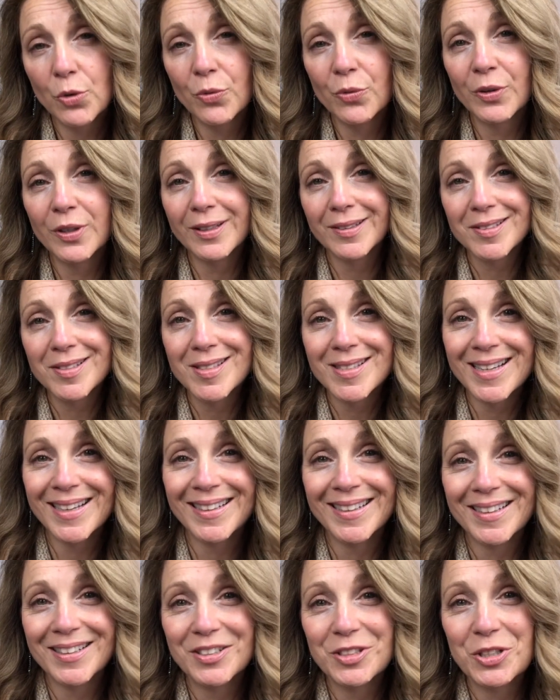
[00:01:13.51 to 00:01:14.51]
Your real
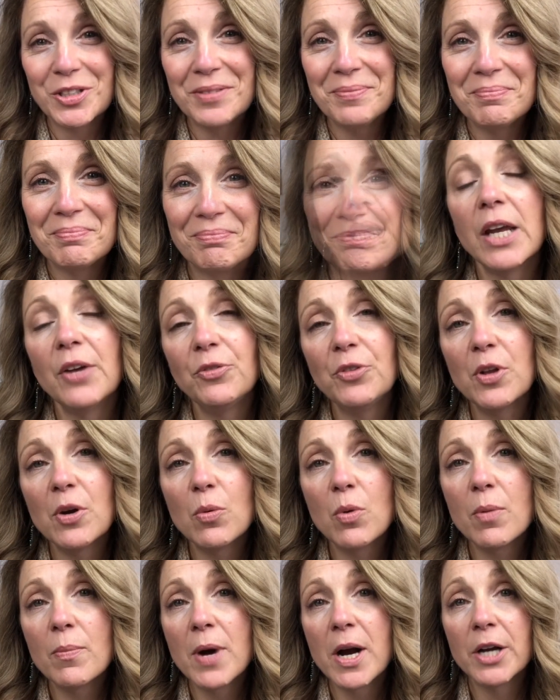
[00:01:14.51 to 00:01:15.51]
estate agent. If
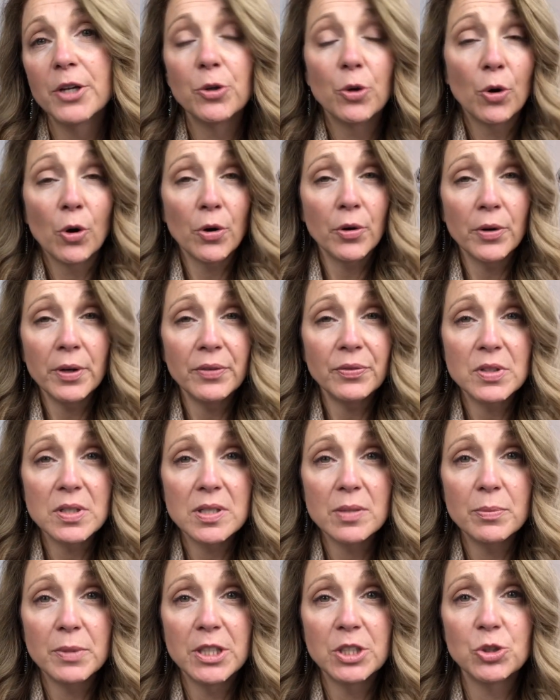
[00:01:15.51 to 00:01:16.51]
there were minor or even
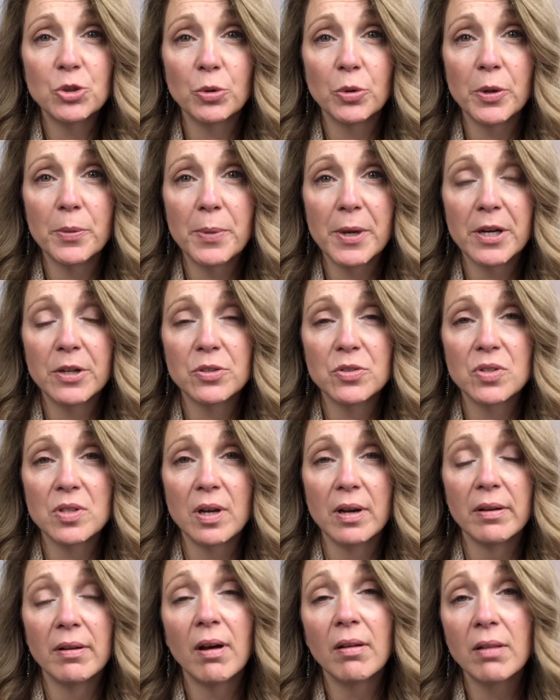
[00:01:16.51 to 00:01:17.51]
some major repairs
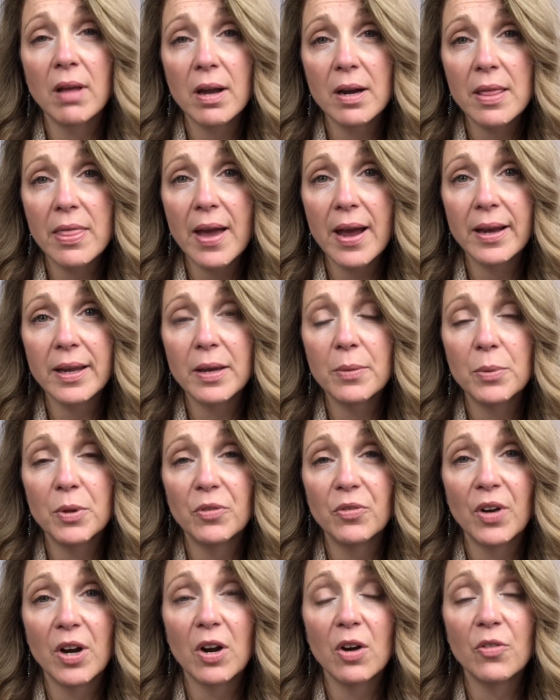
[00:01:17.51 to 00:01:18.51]
done, a lot of that can be
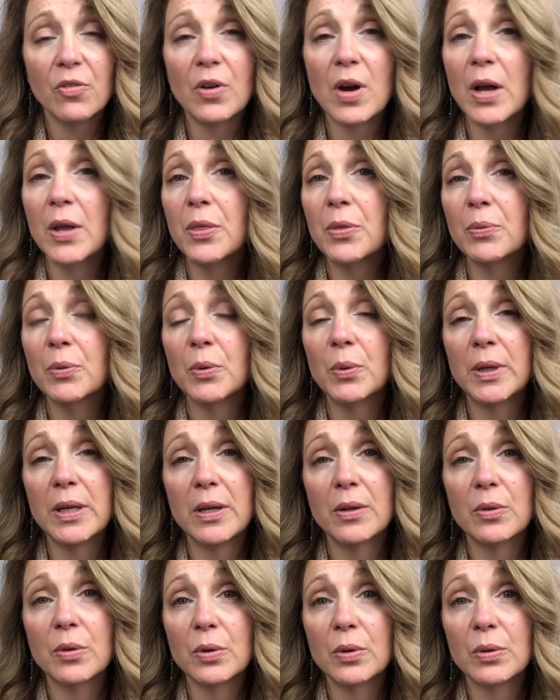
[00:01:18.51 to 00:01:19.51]
verified through
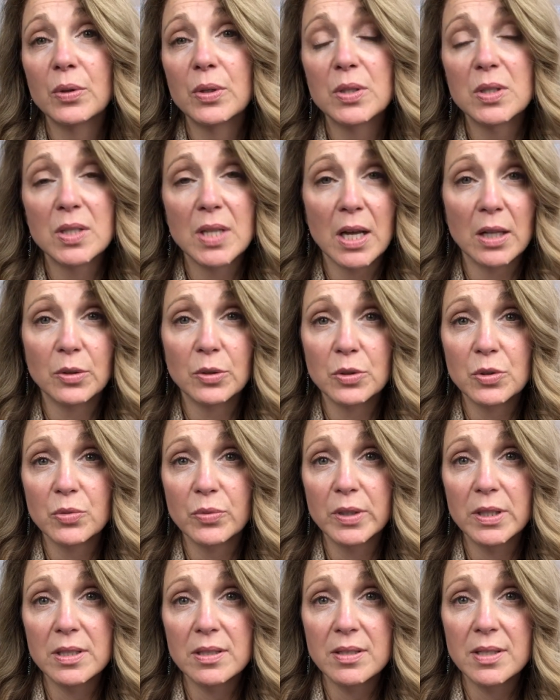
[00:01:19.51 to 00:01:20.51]
either the seller's
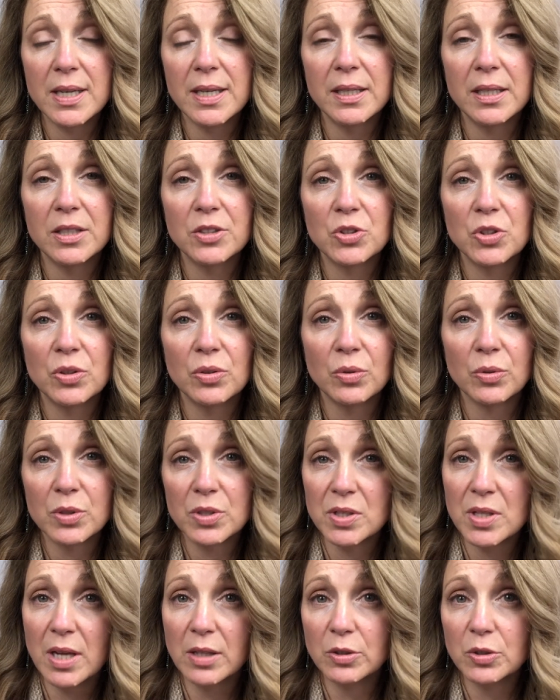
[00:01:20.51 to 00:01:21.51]
real estate agent or
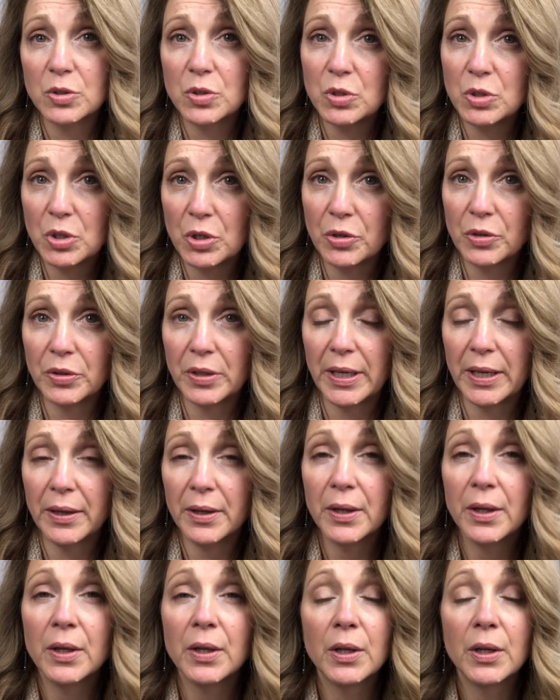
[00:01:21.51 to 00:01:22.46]
seller's attorney.